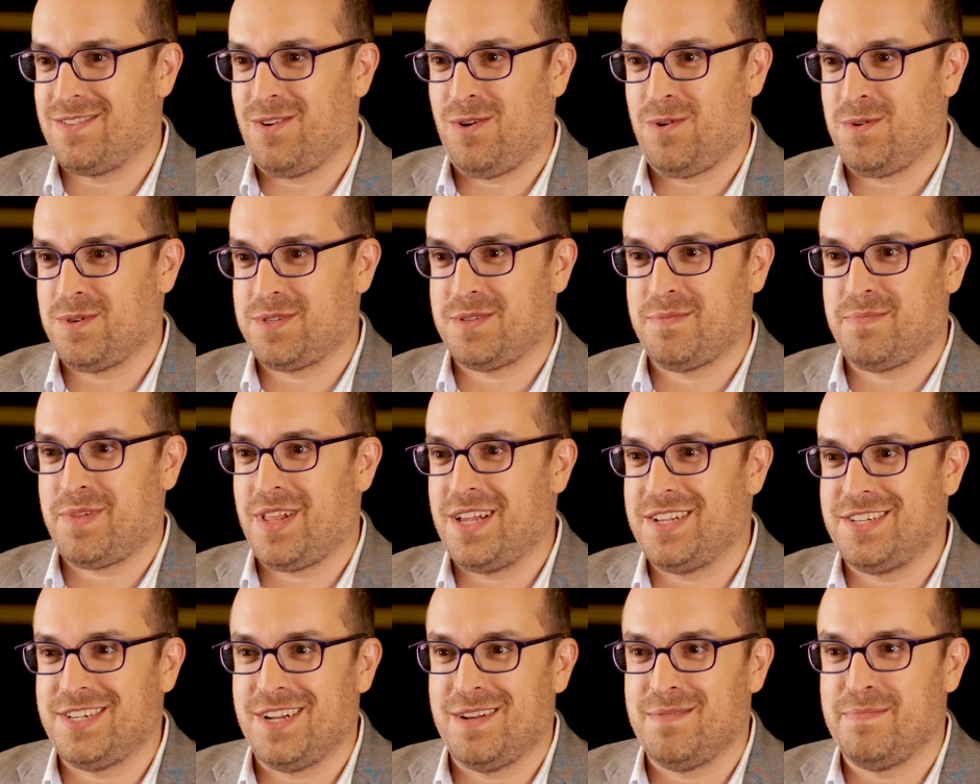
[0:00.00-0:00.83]
the whole
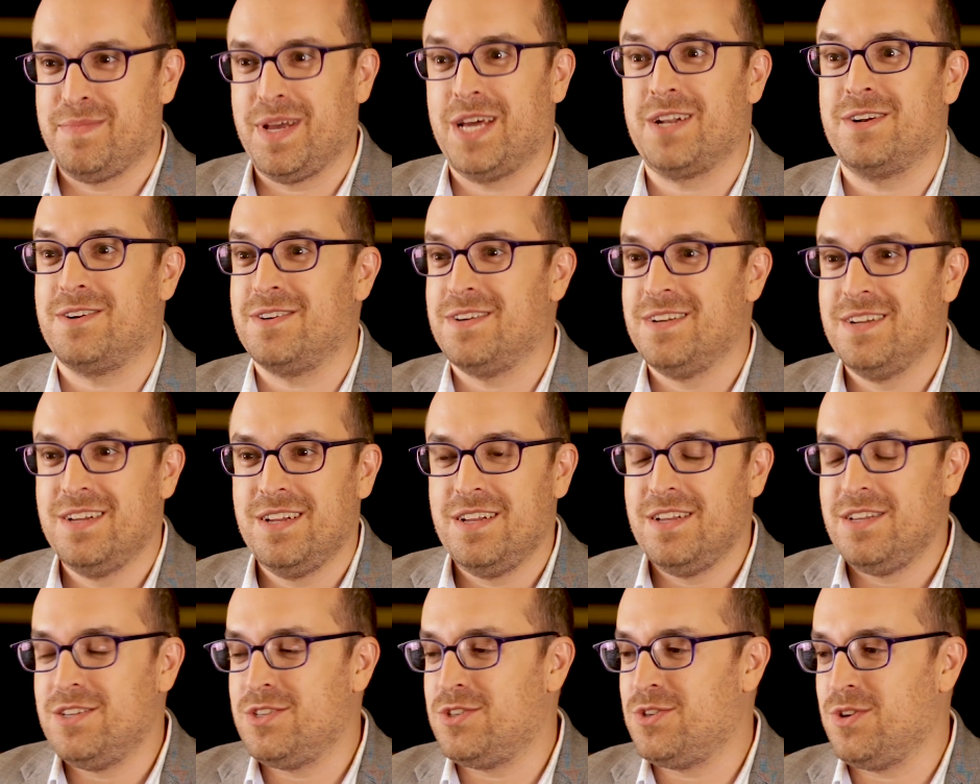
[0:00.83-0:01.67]
supply chain better.
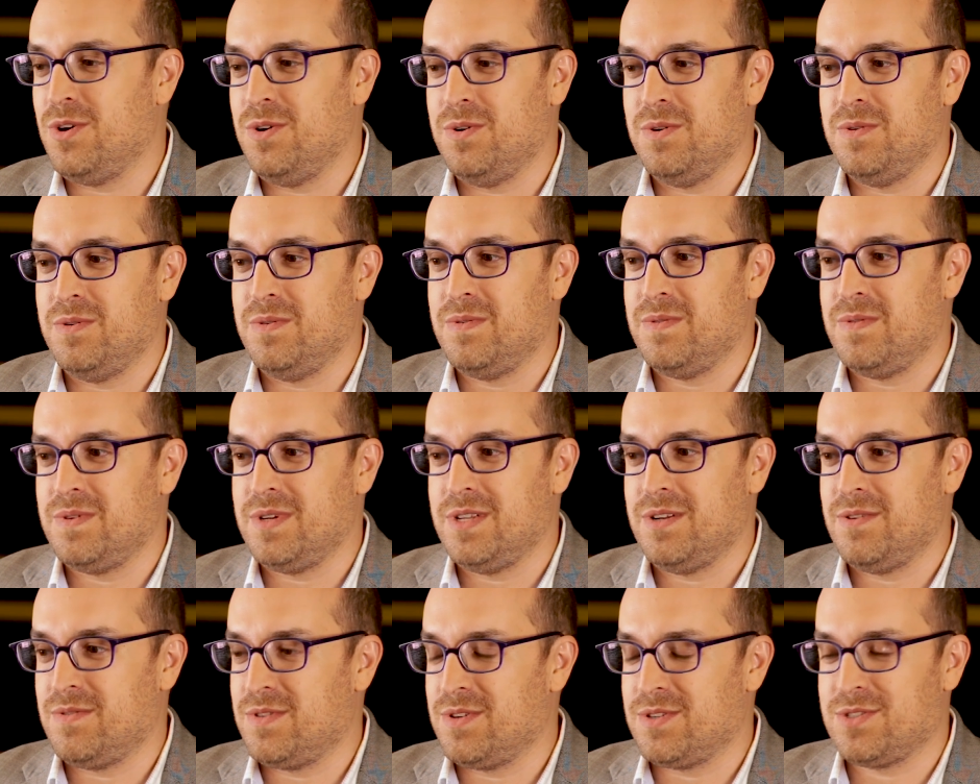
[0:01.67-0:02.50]
So,
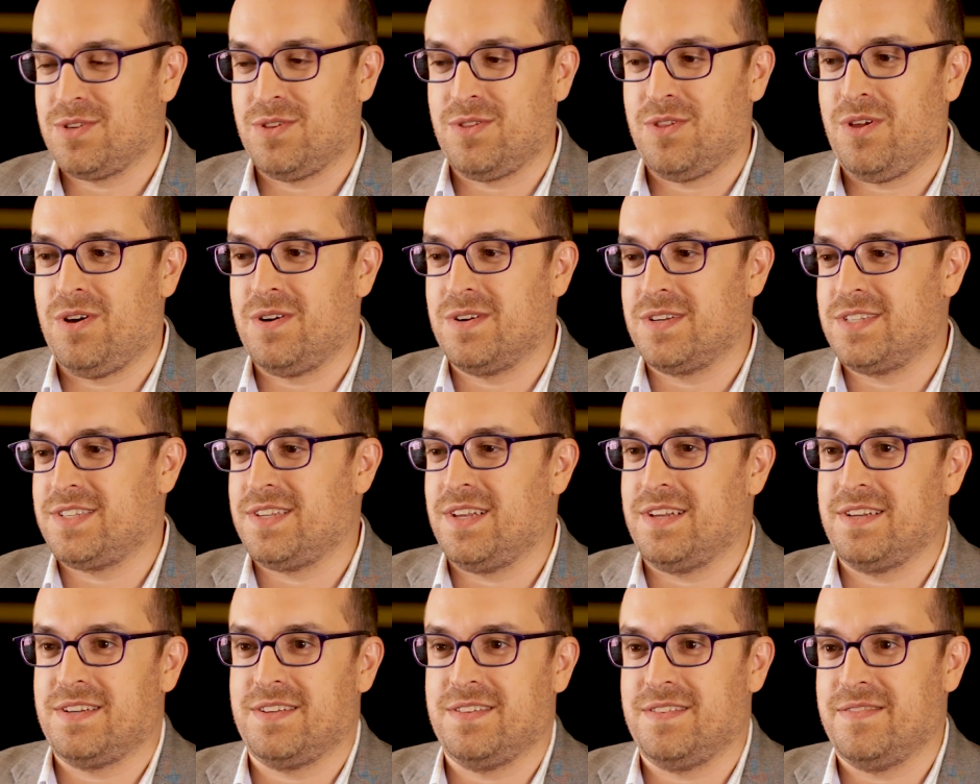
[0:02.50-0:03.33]
there's a long
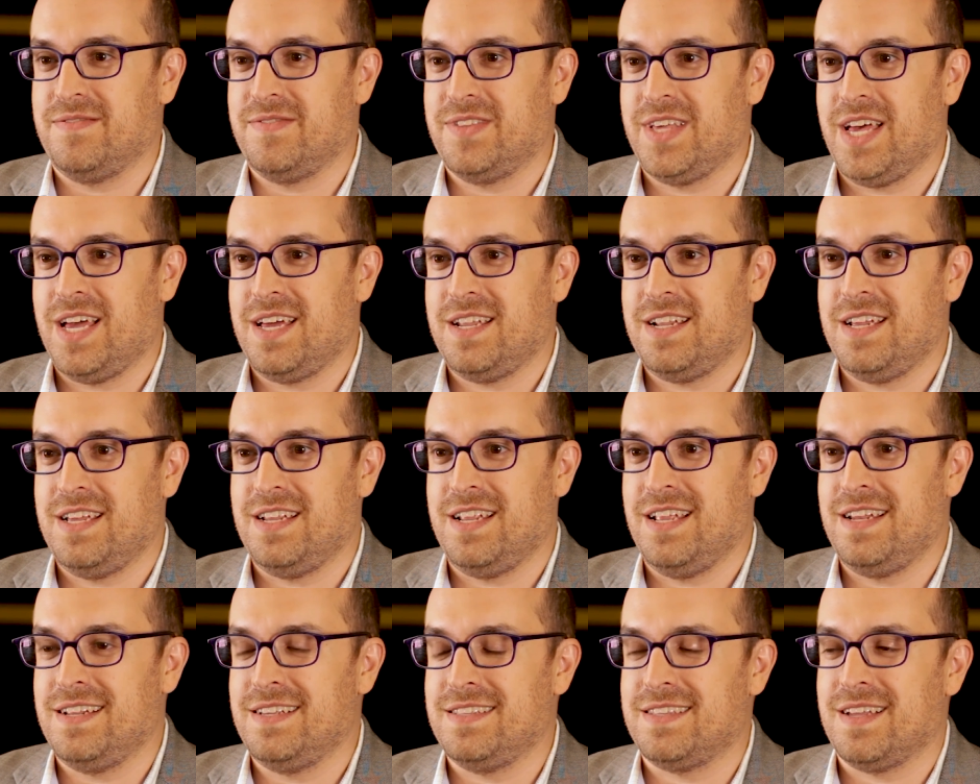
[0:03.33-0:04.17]
cycle of that. And
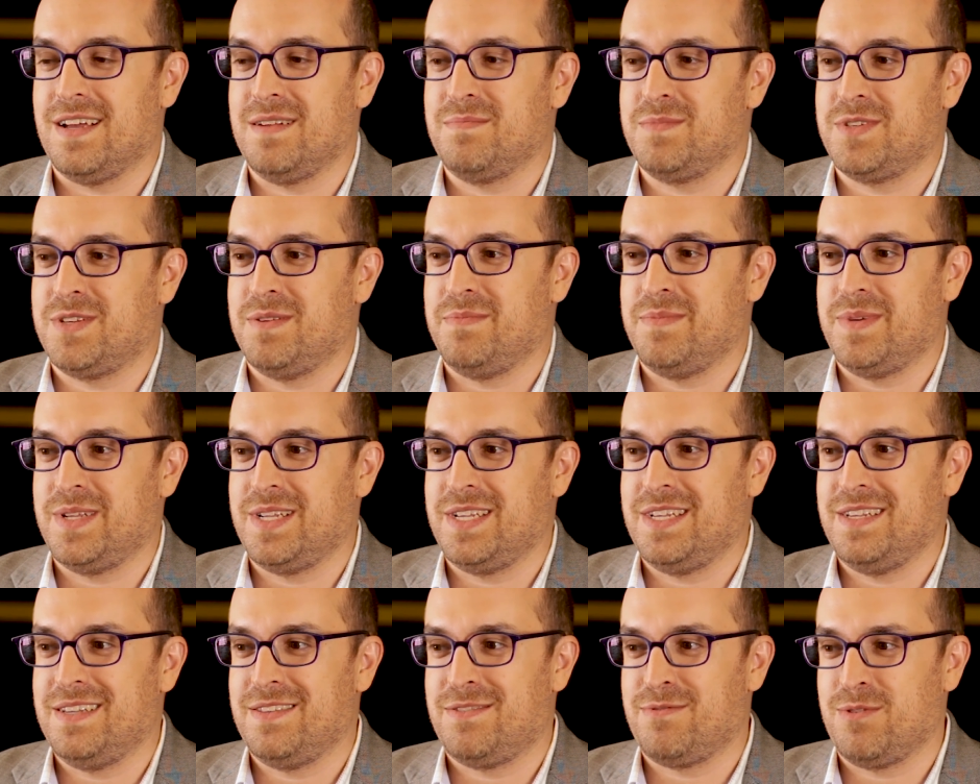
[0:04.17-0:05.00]
anytime
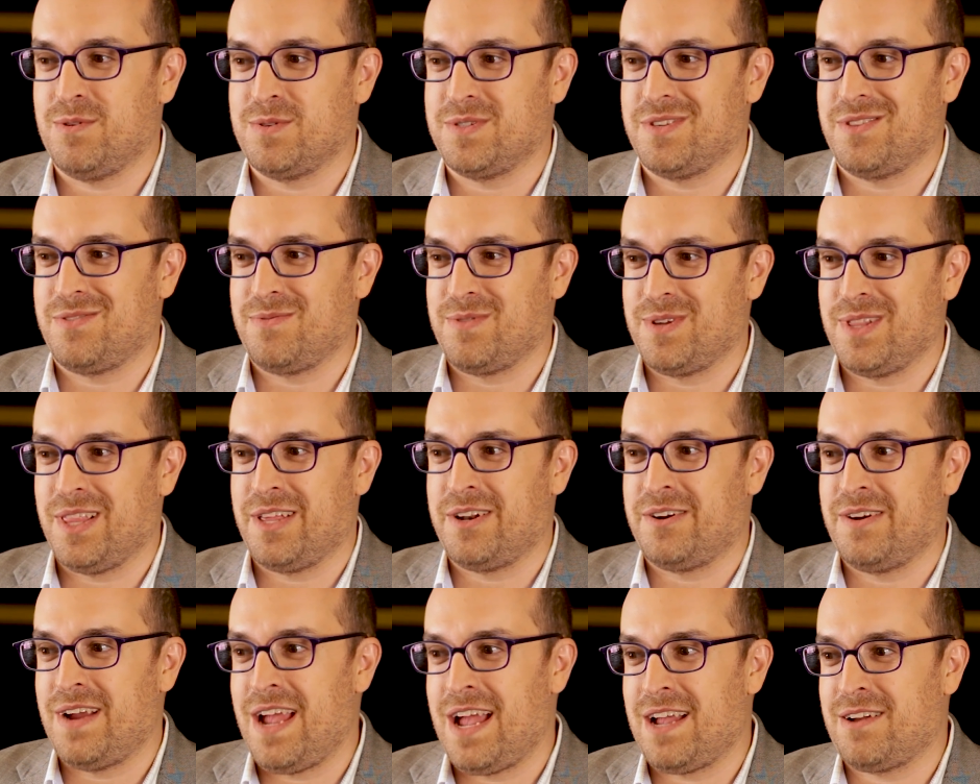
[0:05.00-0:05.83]
somebody throws a
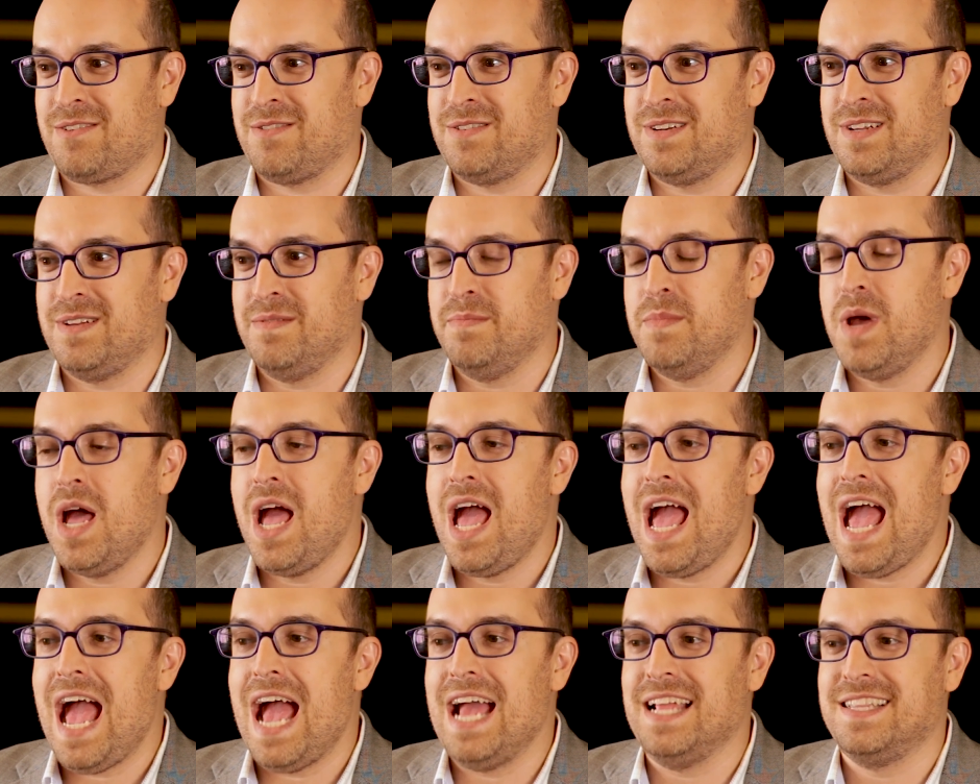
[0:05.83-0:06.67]
3-letter acronym
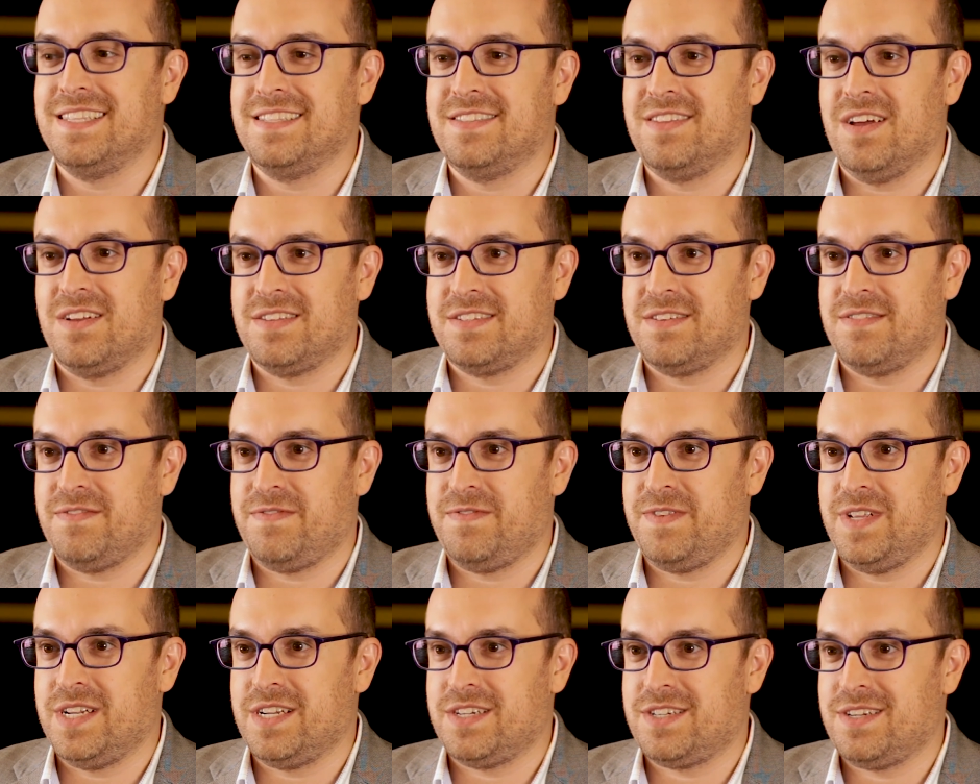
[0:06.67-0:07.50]
and doesn't
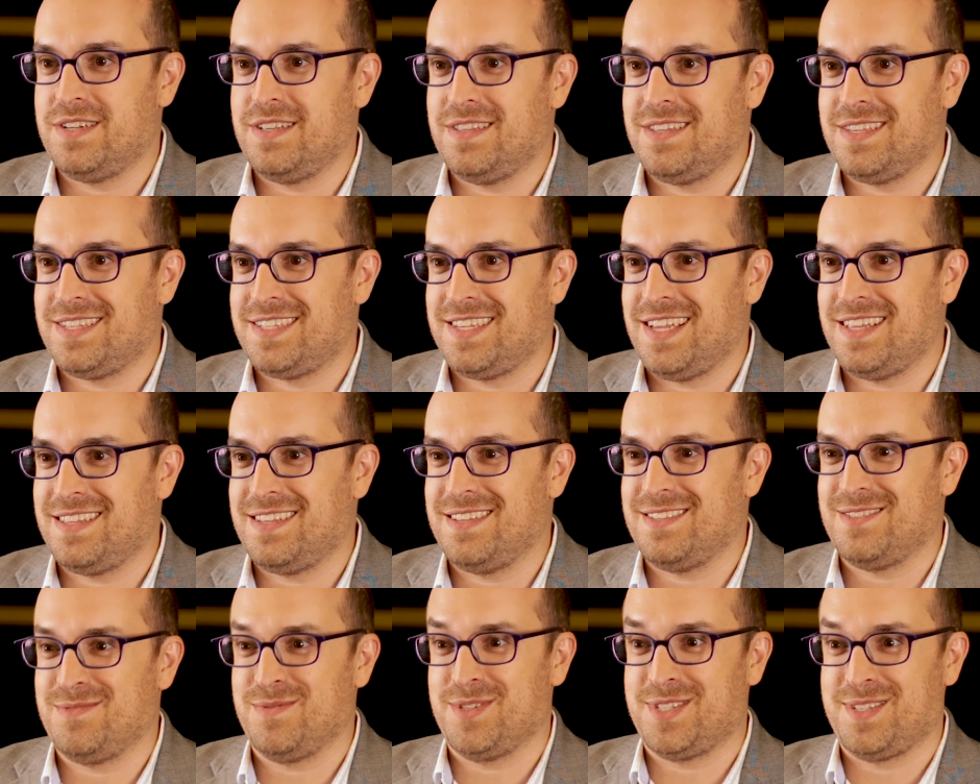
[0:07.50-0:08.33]
finish the
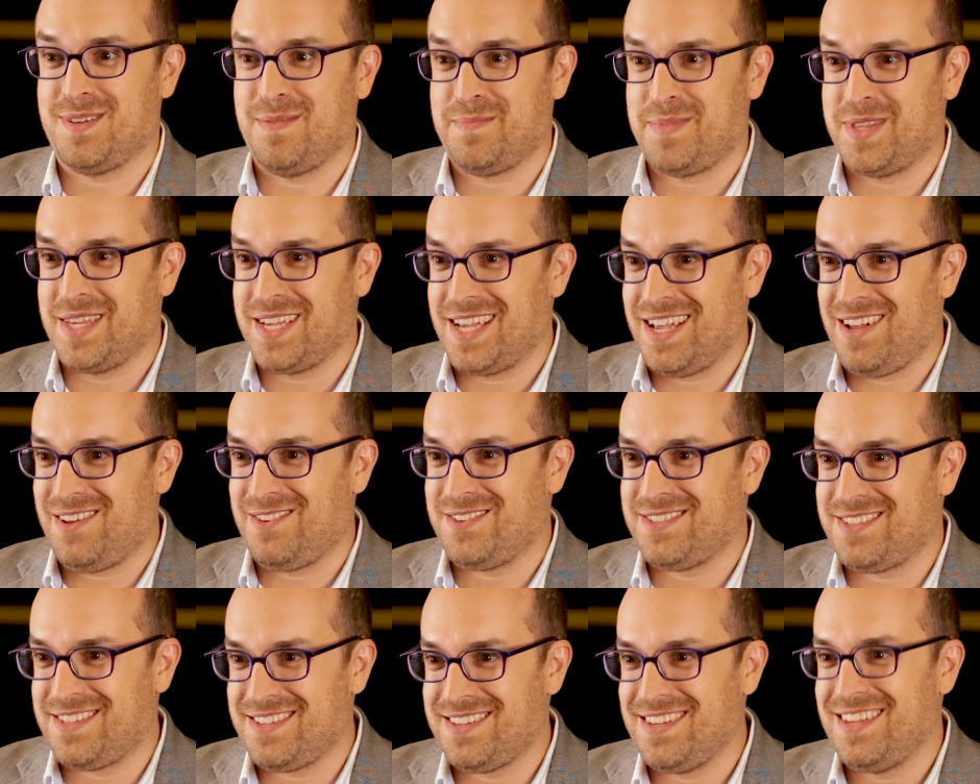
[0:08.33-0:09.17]
sentence with something
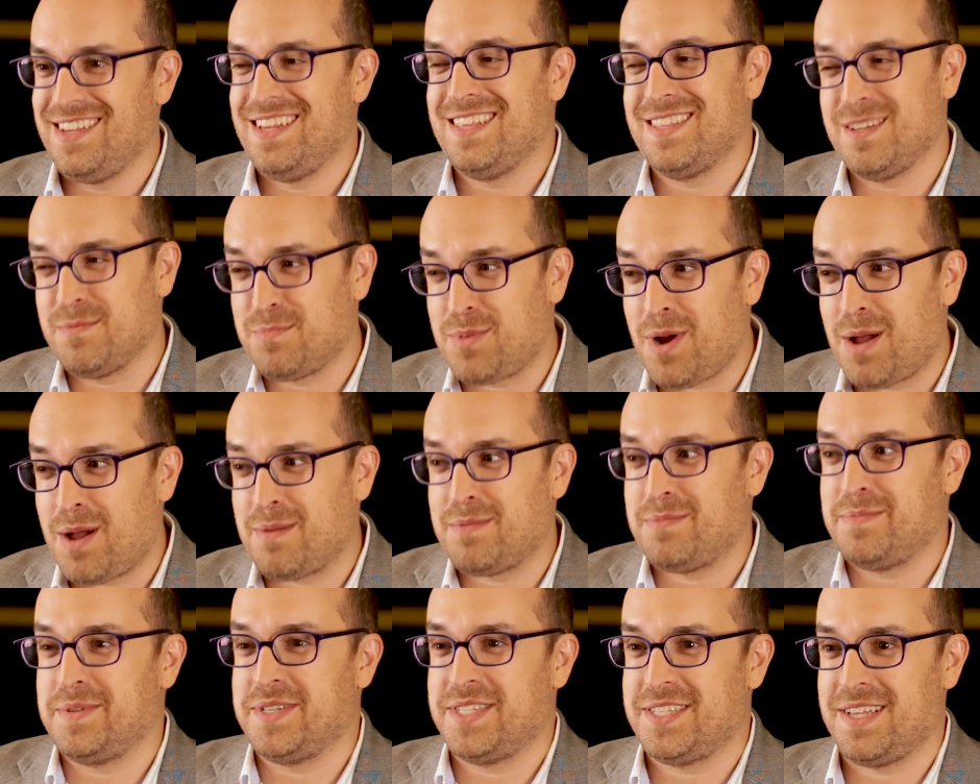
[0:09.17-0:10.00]
else, they're
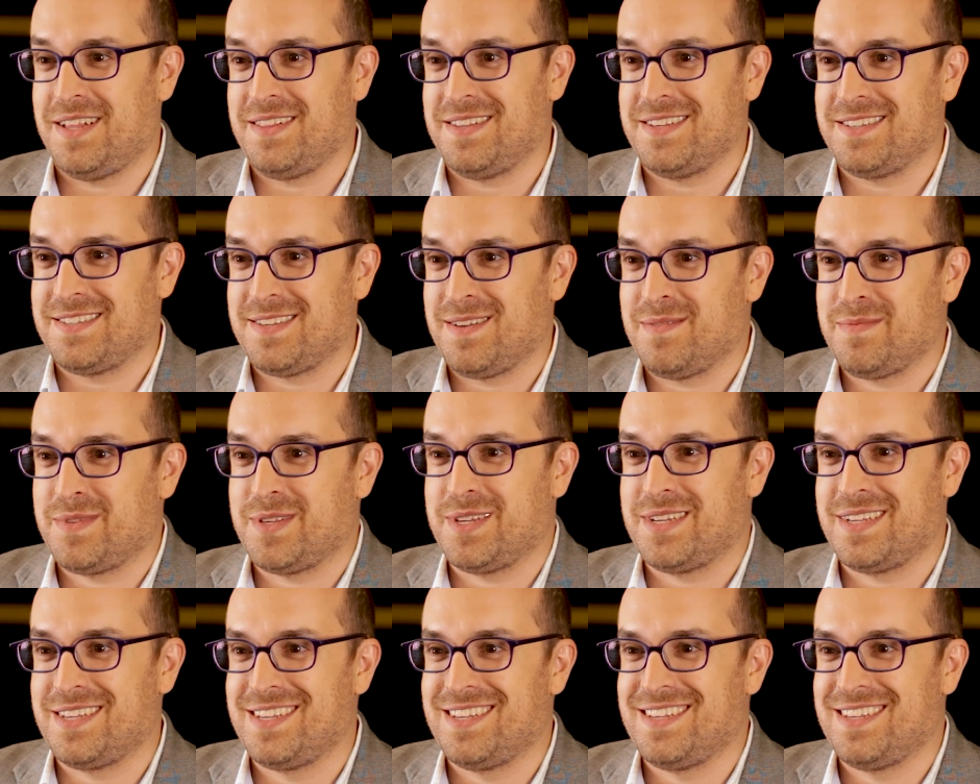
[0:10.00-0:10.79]
probably selling something.